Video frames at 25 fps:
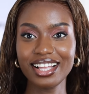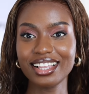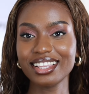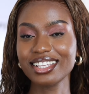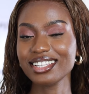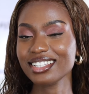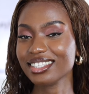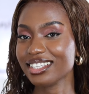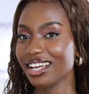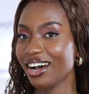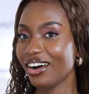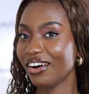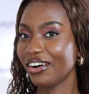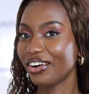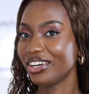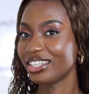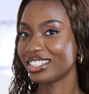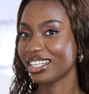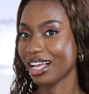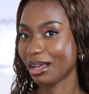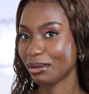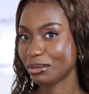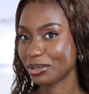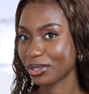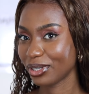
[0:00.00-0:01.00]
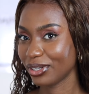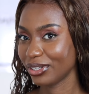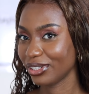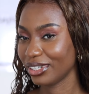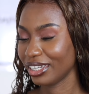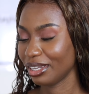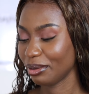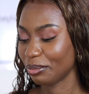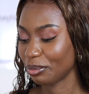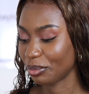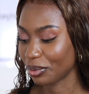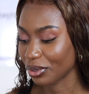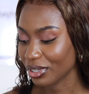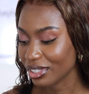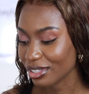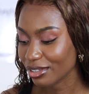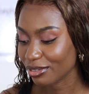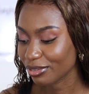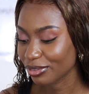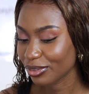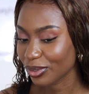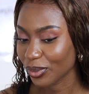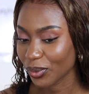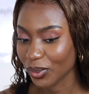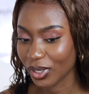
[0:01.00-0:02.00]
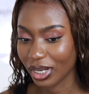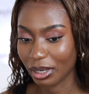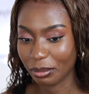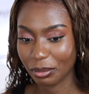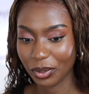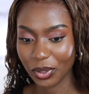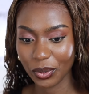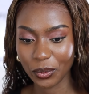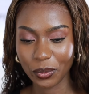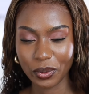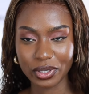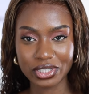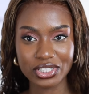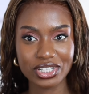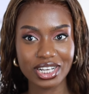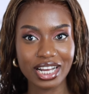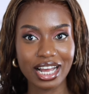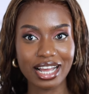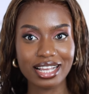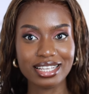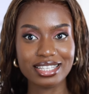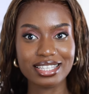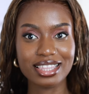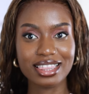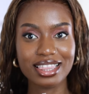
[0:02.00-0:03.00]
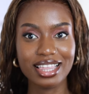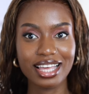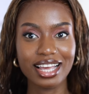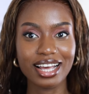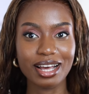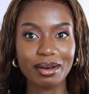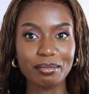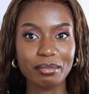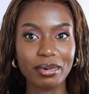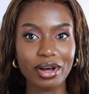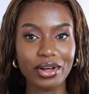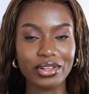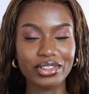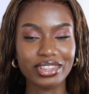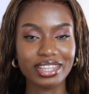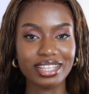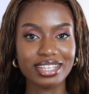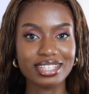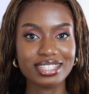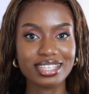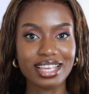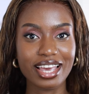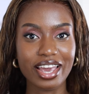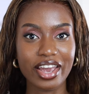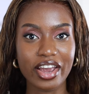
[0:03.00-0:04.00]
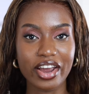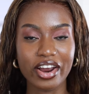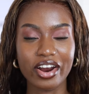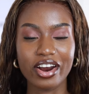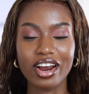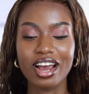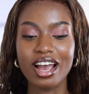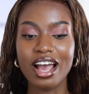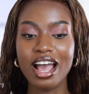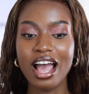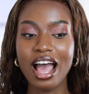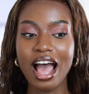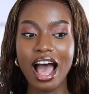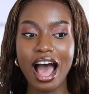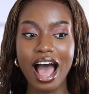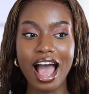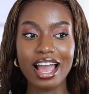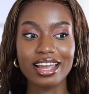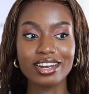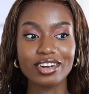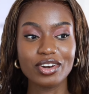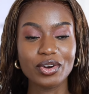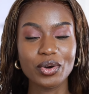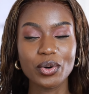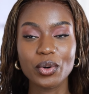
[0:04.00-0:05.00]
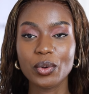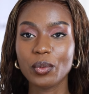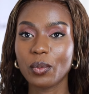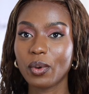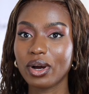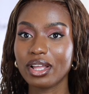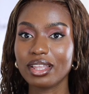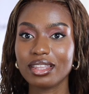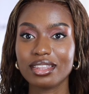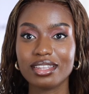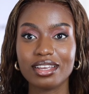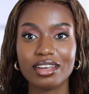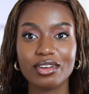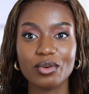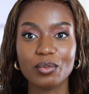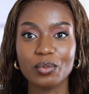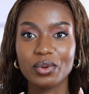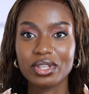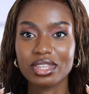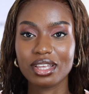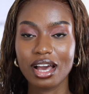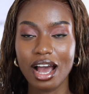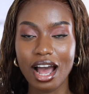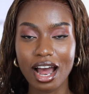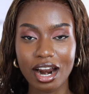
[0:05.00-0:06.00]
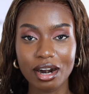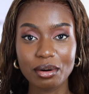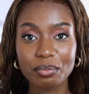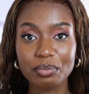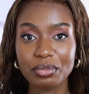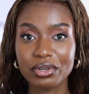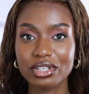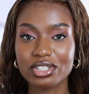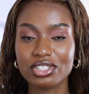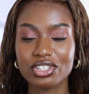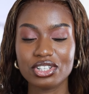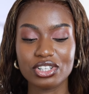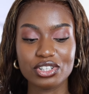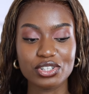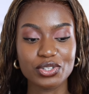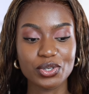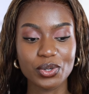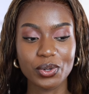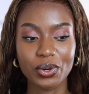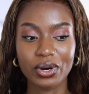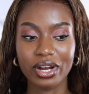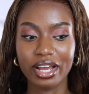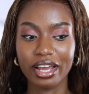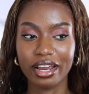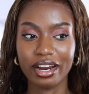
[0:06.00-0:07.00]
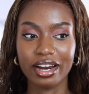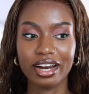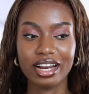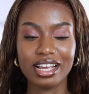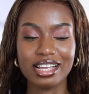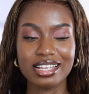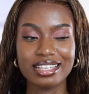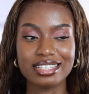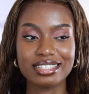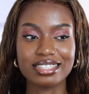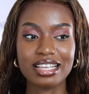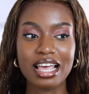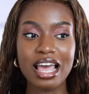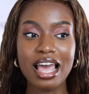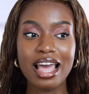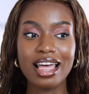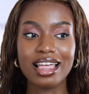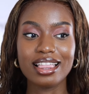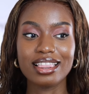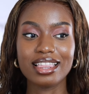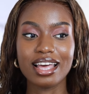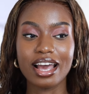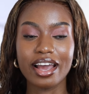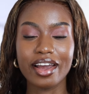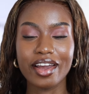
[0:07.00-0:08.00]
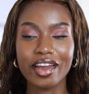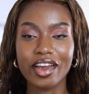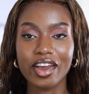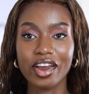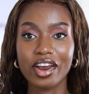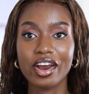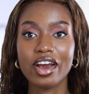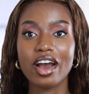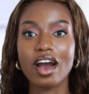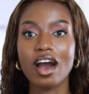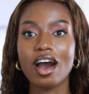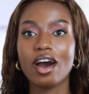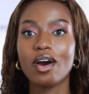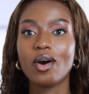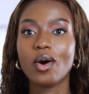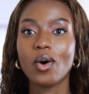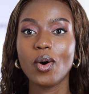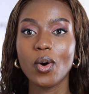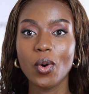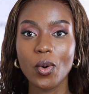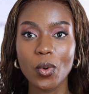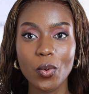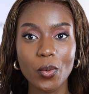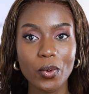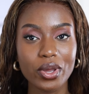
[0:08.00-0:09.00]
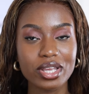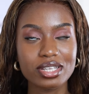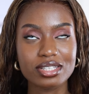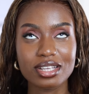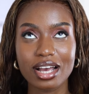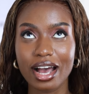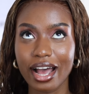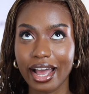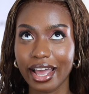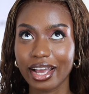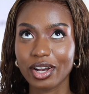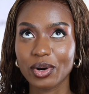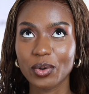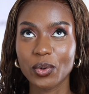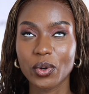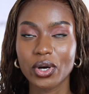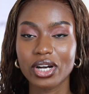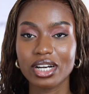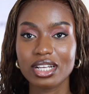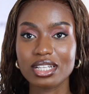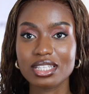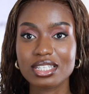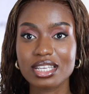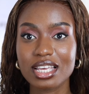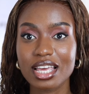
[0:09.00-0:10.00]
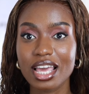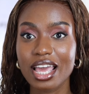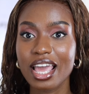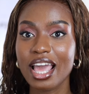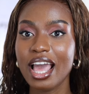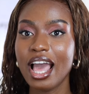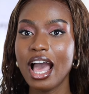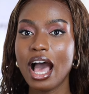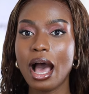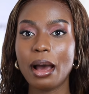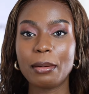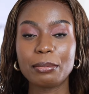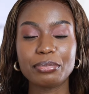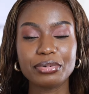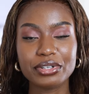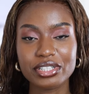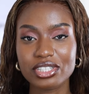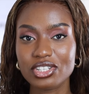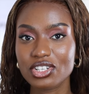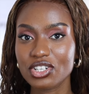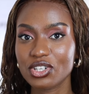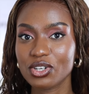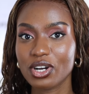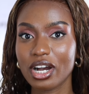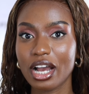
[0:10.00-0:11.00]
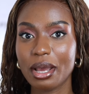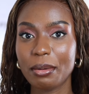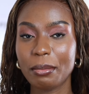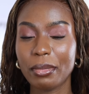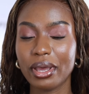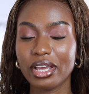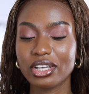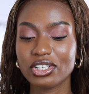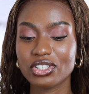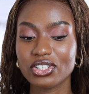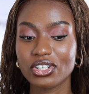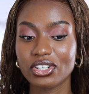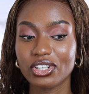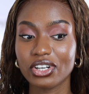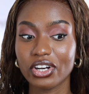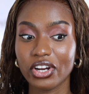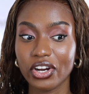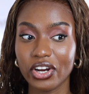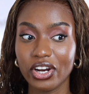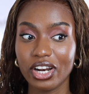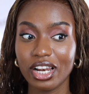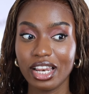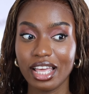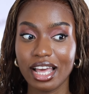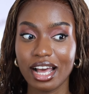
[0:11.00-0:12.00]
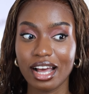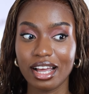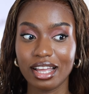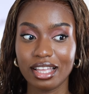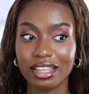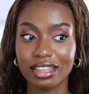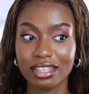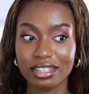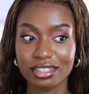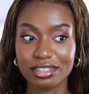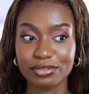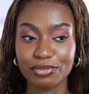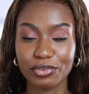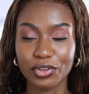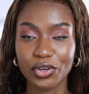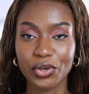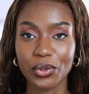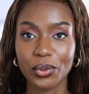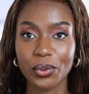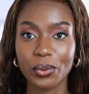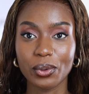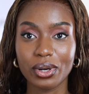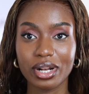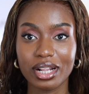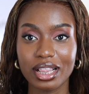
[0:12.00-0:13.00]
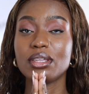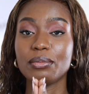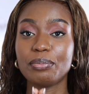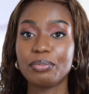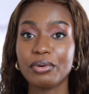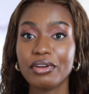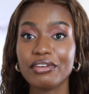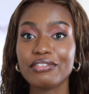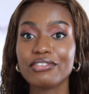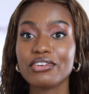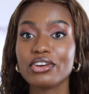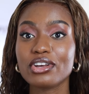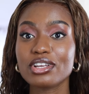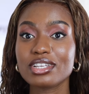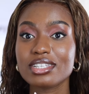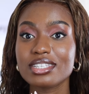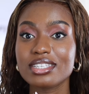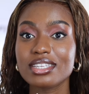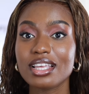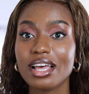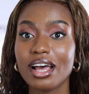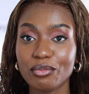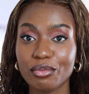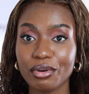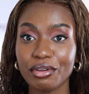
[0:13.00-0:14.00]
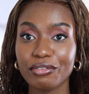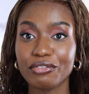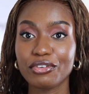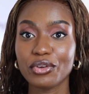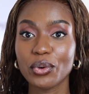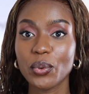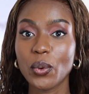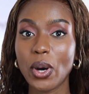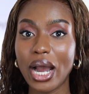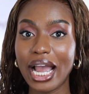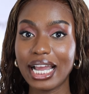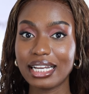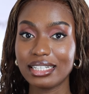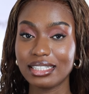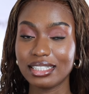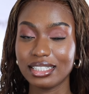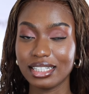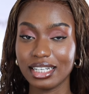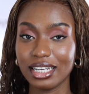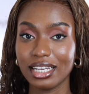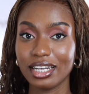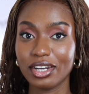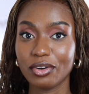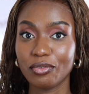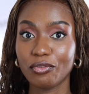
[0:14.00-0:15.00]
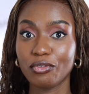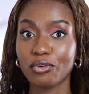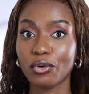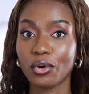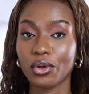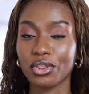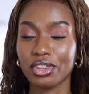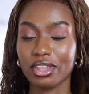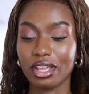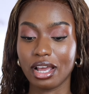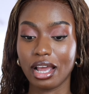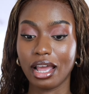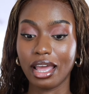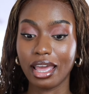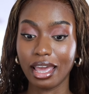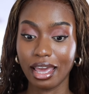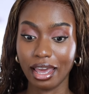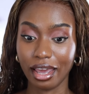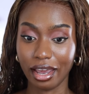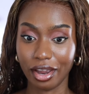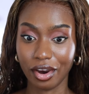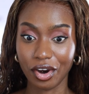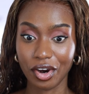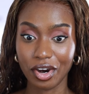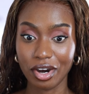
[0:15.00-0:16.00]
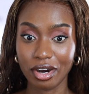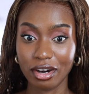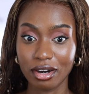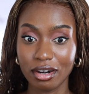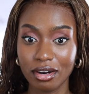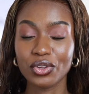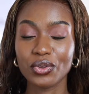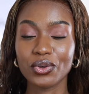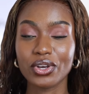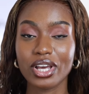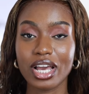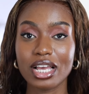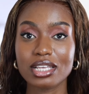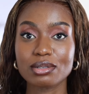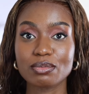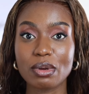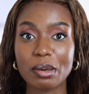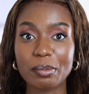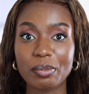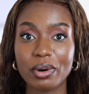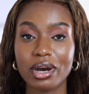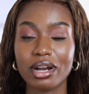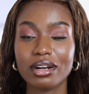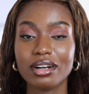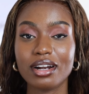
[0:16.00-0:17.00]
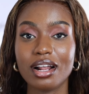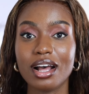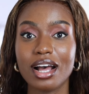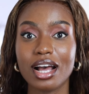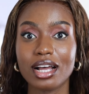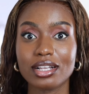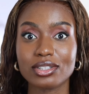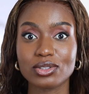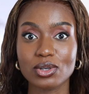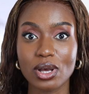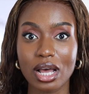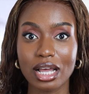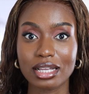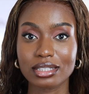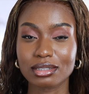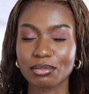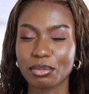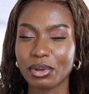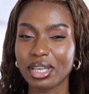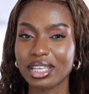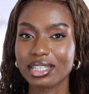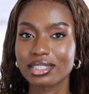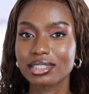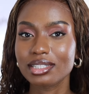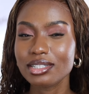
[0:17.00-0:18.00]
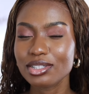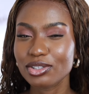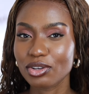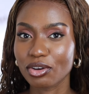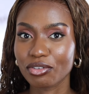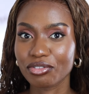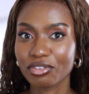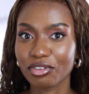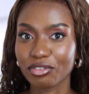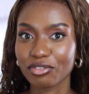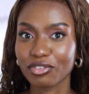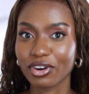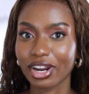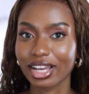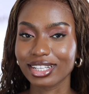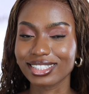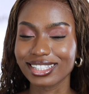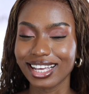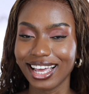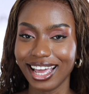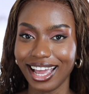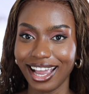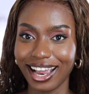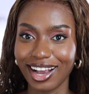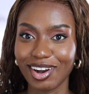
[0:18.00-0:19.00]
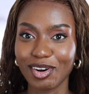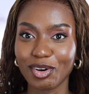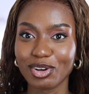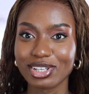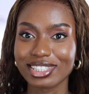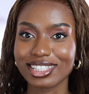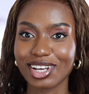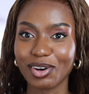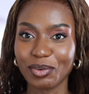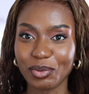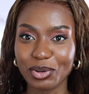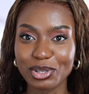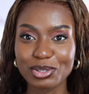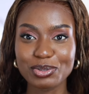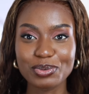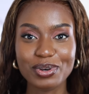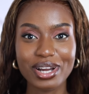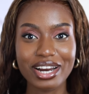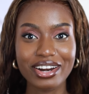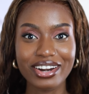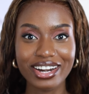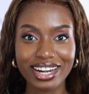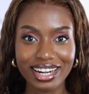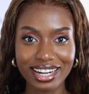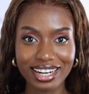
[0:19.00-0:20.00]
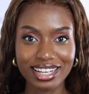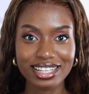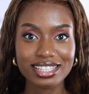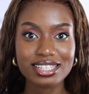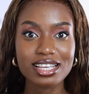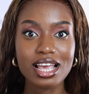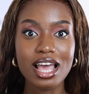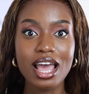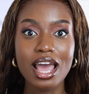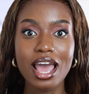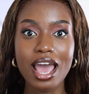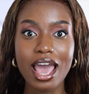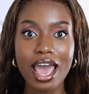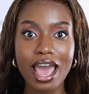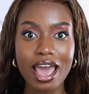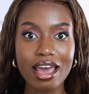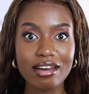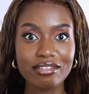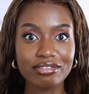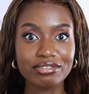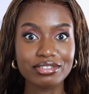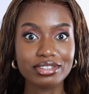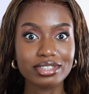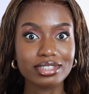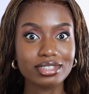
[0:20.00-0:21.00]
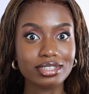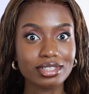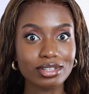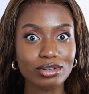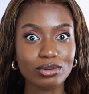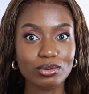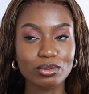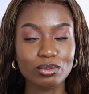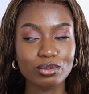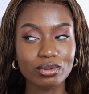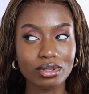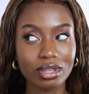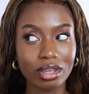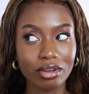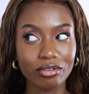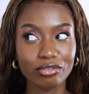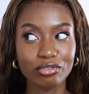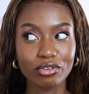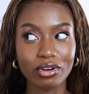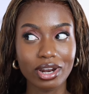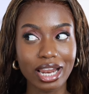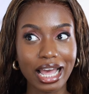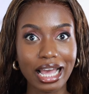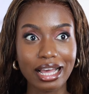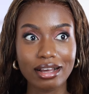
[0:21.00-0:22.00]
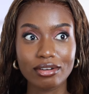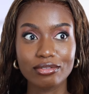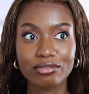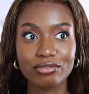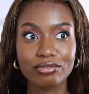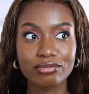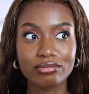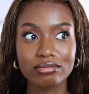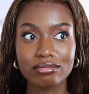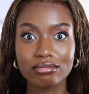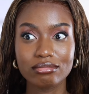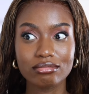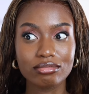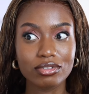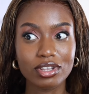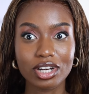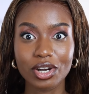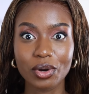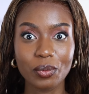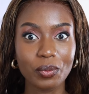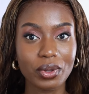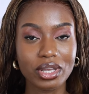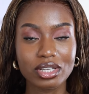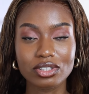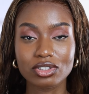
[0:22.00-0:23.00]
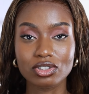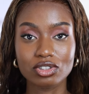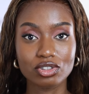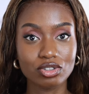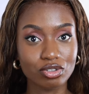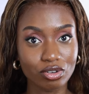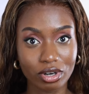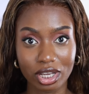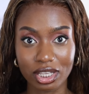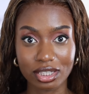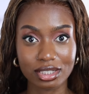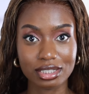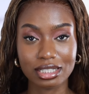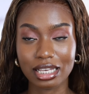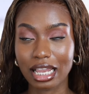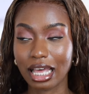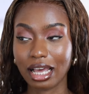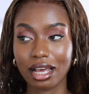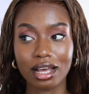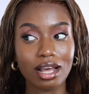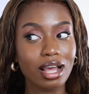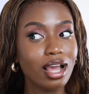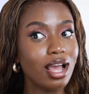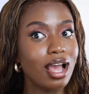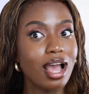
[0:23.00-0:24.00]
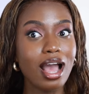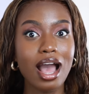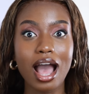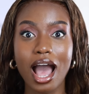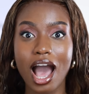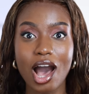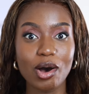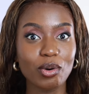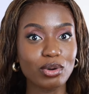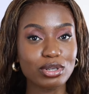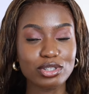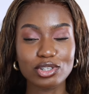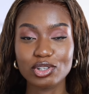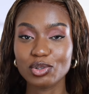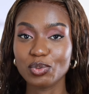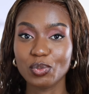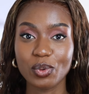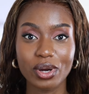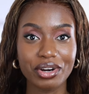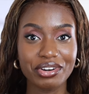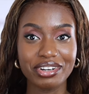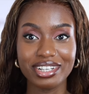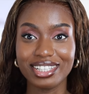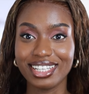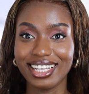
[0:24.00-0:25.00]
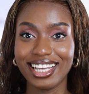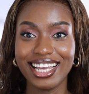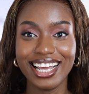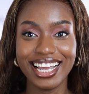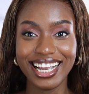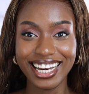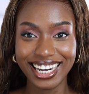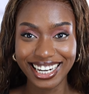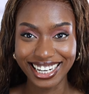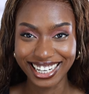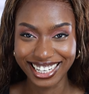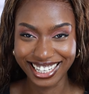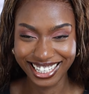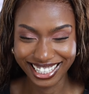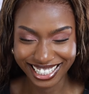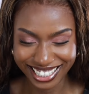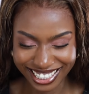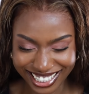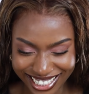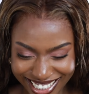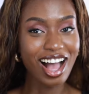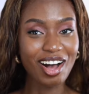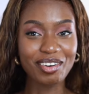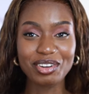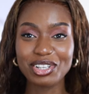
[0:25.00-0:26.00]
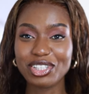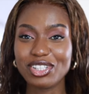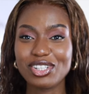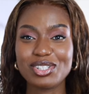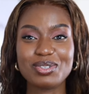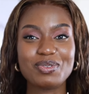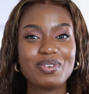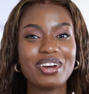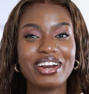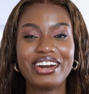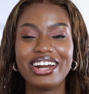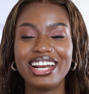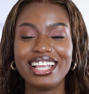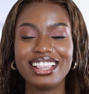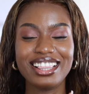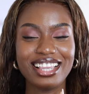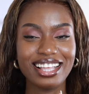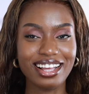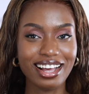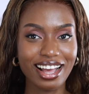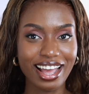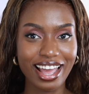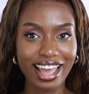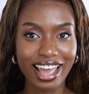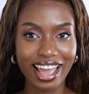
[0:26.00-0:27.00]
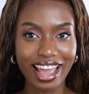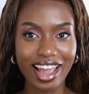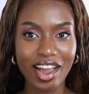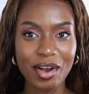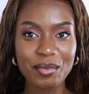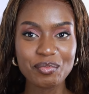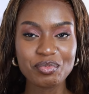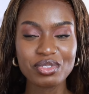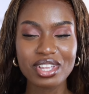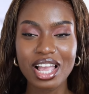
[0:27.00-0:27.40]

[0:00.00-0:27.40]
this style is absolutely beautiful. Let me know what you guys think about this hair. I know one thing with R P G show hair is their hair are always high quality. I'm pretty sure I mentioned earlier in this video the previous review I did for their hair. You guys, my partner had to ask me, is this your favorite hair? Because I was wearing it every single day for like three weeks straight. Like I was just wearing it. I was just wearing the hair,